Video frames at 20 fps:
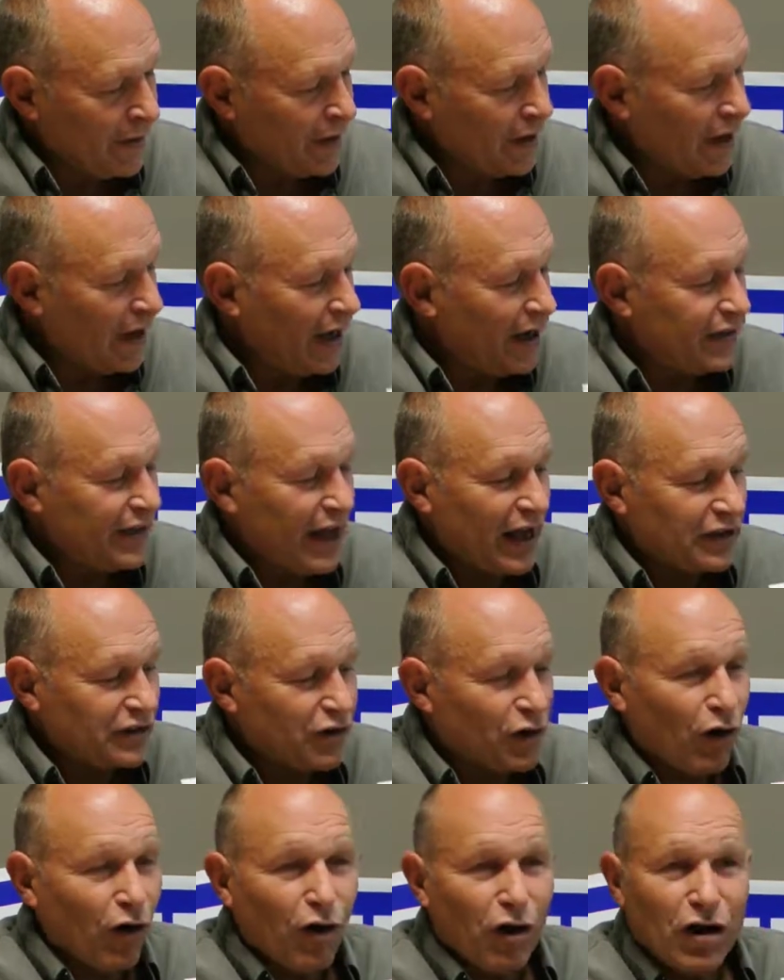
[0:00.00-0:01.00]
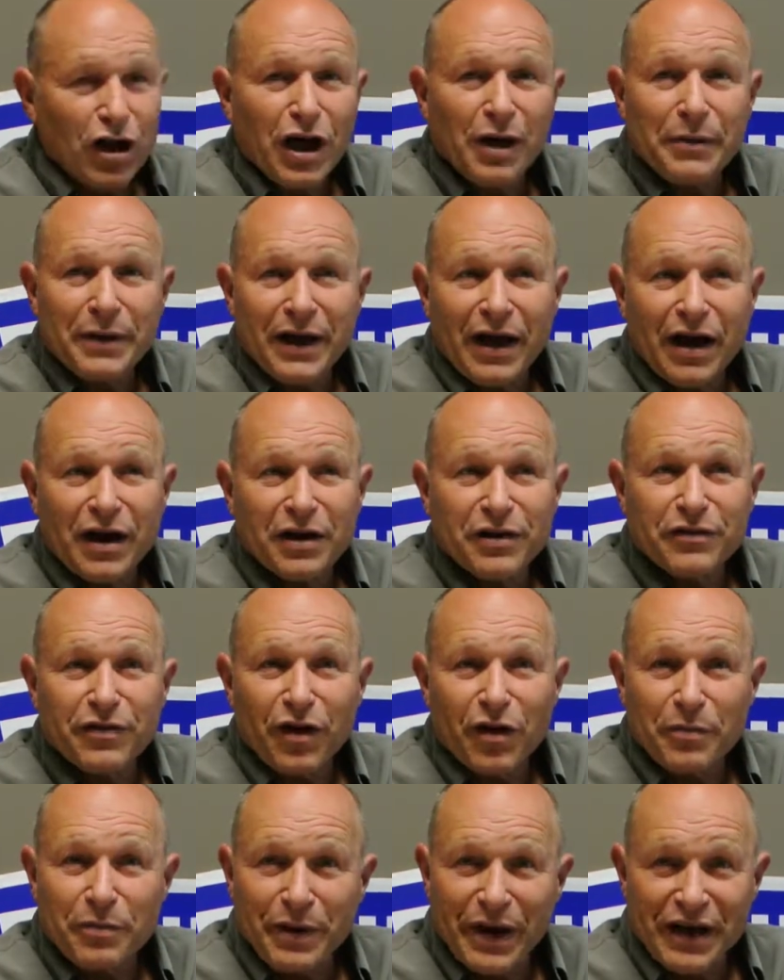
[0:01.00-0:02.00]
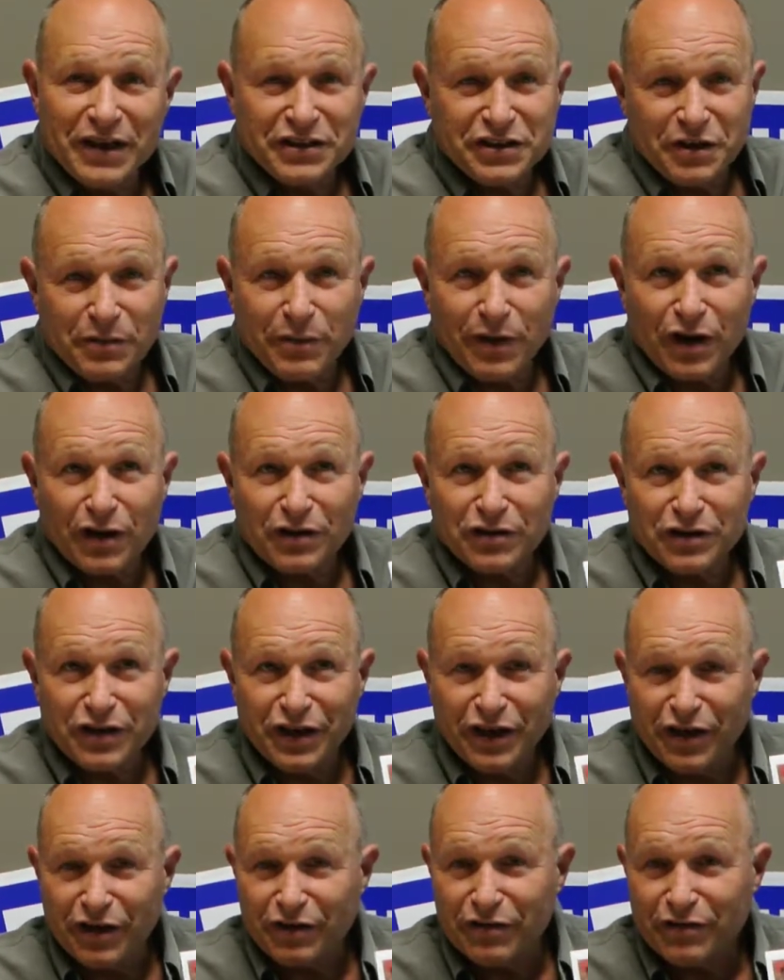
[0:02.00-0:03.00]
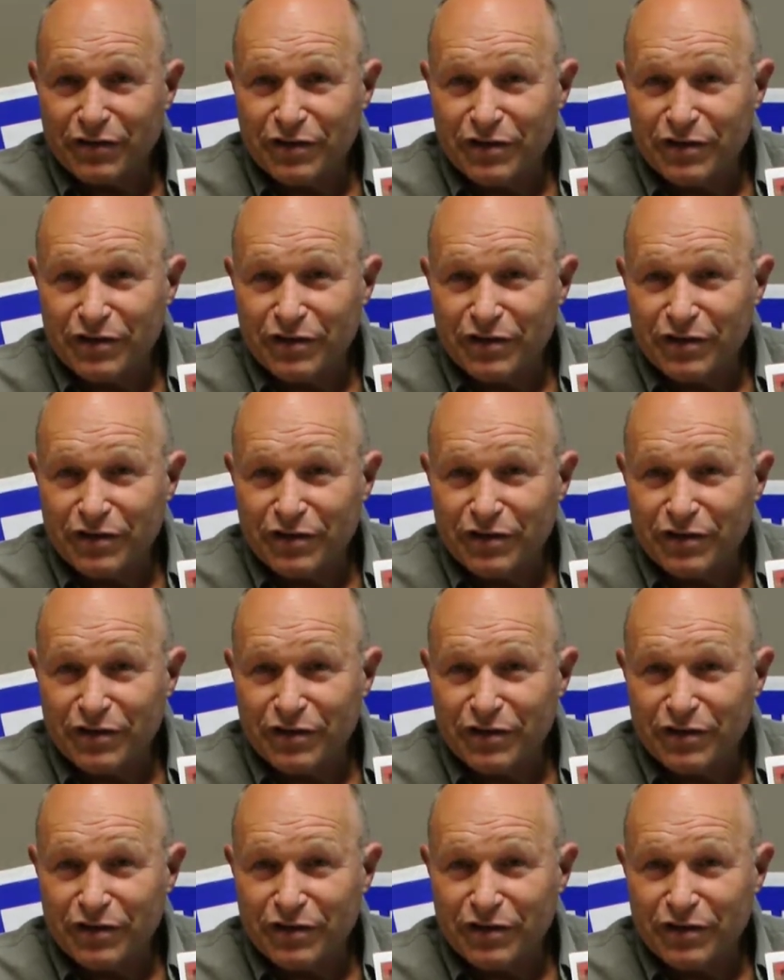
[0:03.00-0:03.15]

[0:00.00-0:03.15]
And that's all coming out of our base in Mukilteo.